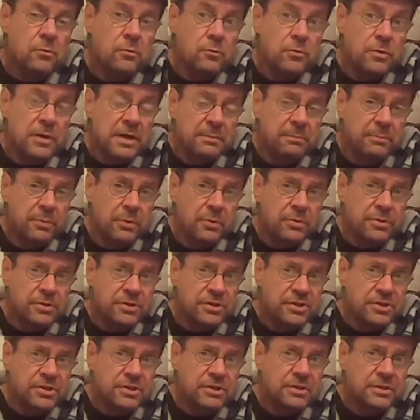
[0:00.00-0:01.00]

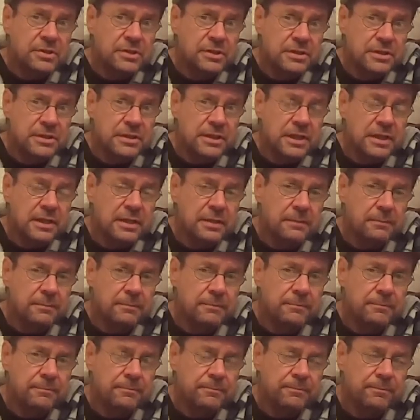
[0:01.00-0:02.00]
Rooibos tea.
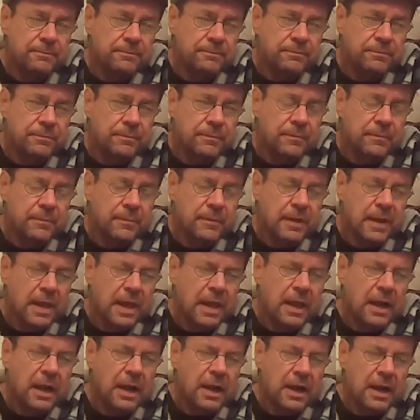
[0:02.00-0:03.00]

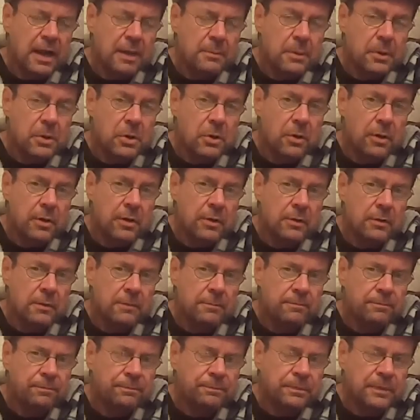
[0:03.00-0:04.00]
Lemon oil.
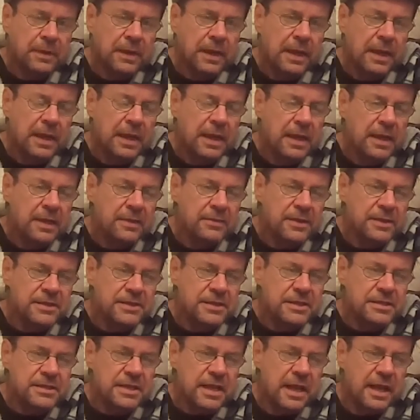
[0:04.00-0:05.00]

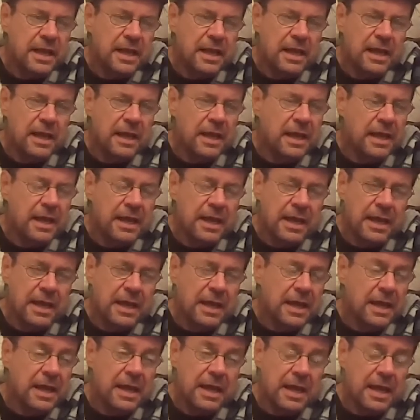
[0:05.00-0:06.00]
This is,
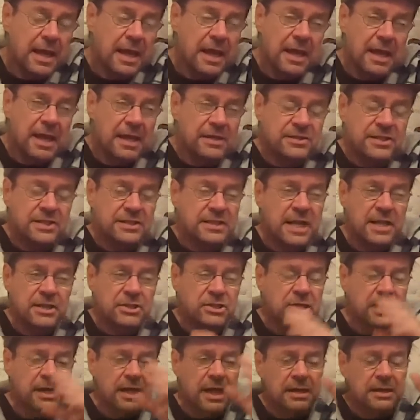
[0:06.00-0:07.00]
this is
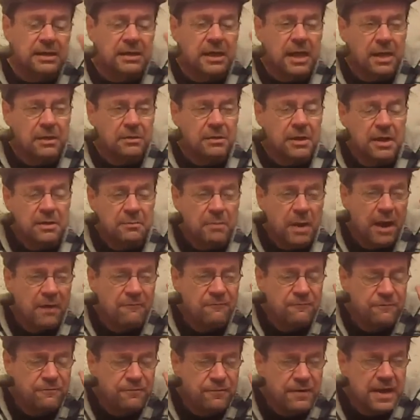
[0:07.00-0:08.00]
actually a,
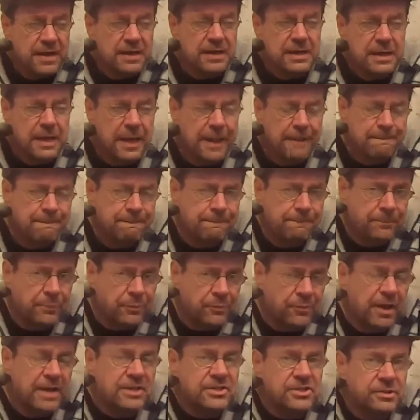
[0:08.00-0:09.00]
a very
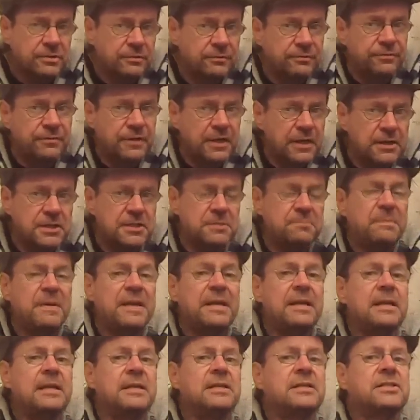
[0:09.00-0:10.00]
impressive
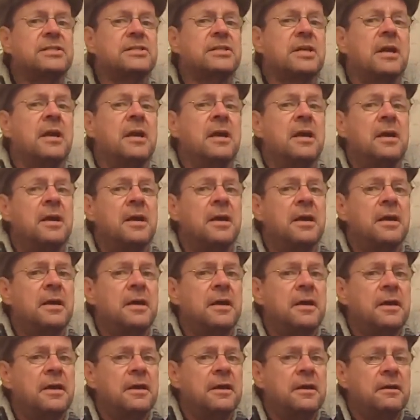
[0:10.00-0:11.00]
experience
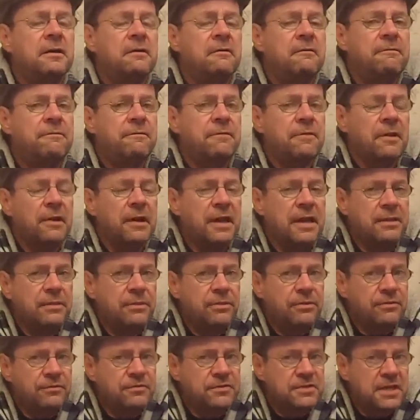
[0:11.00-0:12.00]
for the
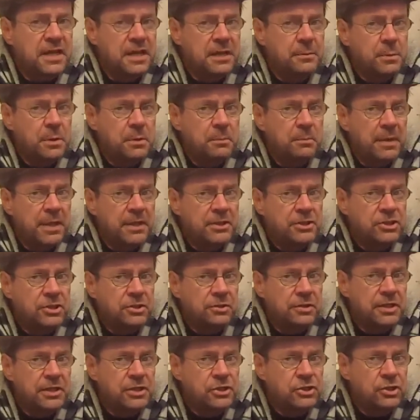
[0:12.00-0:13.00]
length of time and
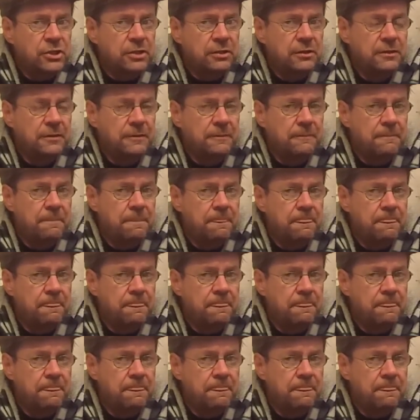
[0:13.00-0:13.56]
maturation,